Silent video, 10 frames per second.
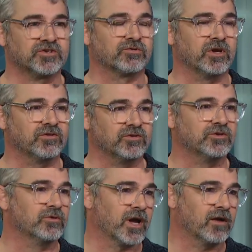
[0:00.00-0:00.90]
strength you
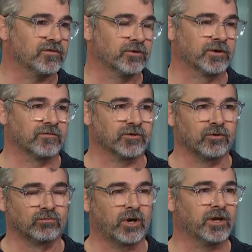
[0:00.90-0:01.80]
do have. You don't have to
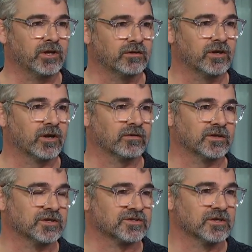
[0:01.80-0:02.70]
go running in there
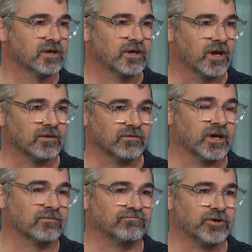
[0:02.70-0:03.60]
and this, and,
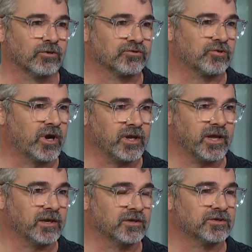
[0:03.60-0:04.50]
and you know, trying to
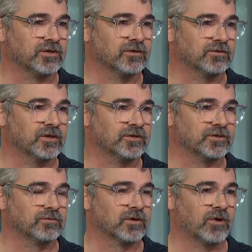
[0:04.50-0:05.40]
get into,
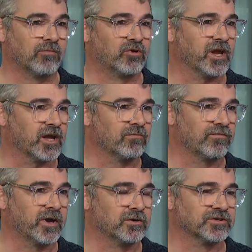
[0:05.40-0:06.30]
into a, a breakup
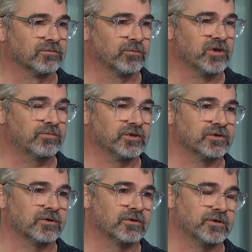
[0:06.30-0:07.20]
fight or something where you put
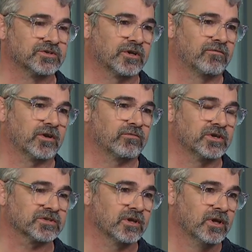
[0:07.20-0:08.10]
your, yourself at
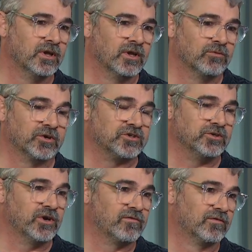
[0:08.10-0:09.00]
risk. But you
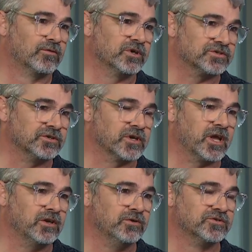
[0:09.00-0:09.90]
do have a voice, and you
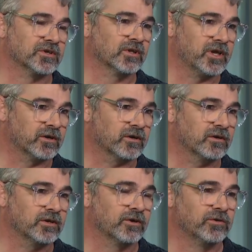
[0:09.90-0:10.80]
can use it later.
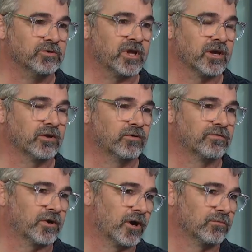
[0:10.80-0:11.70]
You know, you can go
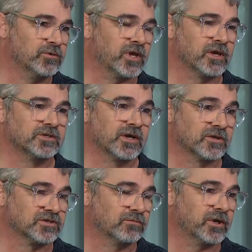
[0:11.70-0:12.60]
for help. You can
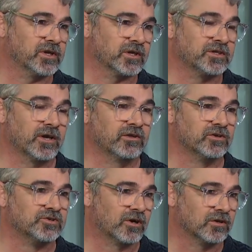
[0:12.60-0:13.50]
tell somebody. You can tell
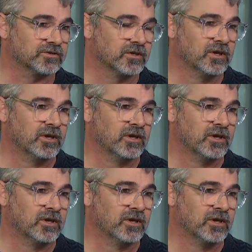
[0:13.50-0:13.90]
an adult.